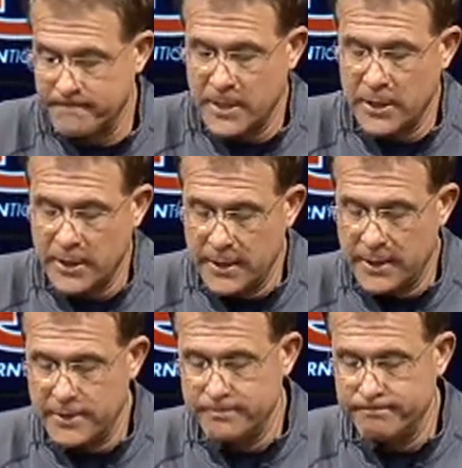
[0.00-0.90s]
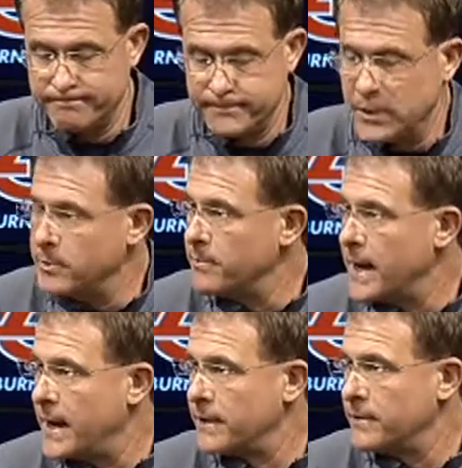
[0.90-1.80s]
he'll um, he'll be
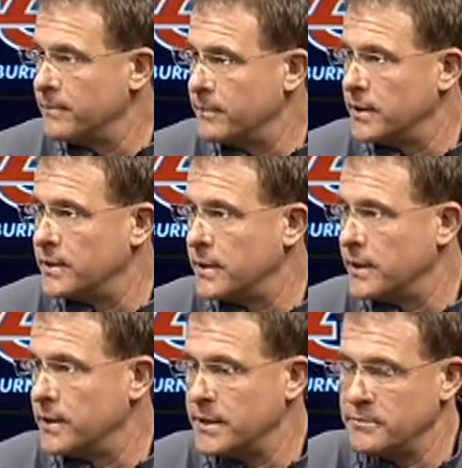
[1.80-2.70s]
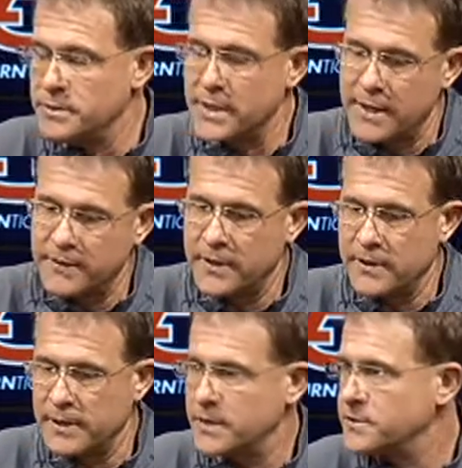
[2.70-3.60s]
back, but uh, he was out
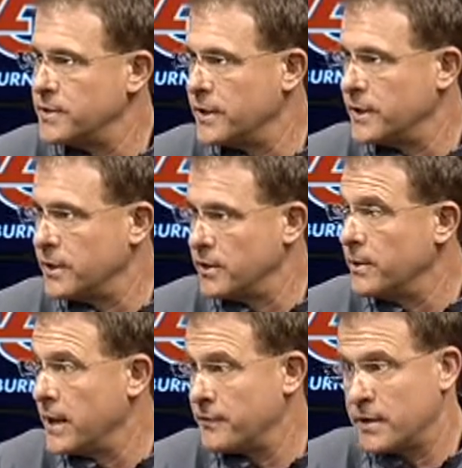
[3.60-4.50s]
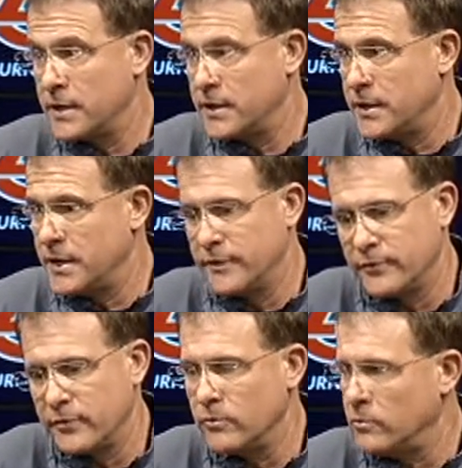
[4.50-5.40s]
there yesterday and he'll be out there again today.
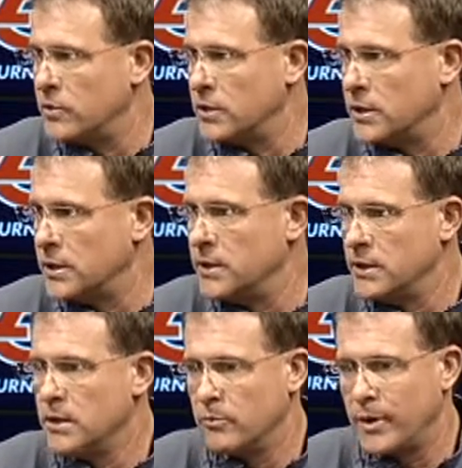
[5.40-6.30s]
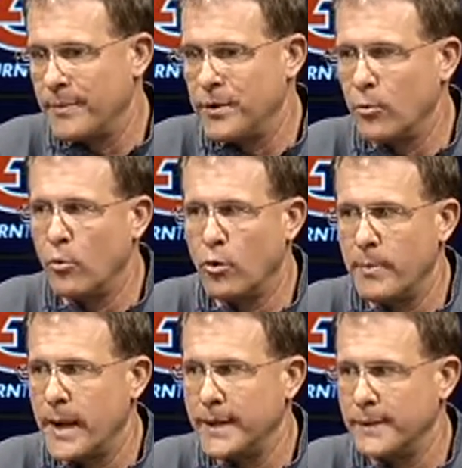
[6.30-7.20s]
So we'll uh, probably know more about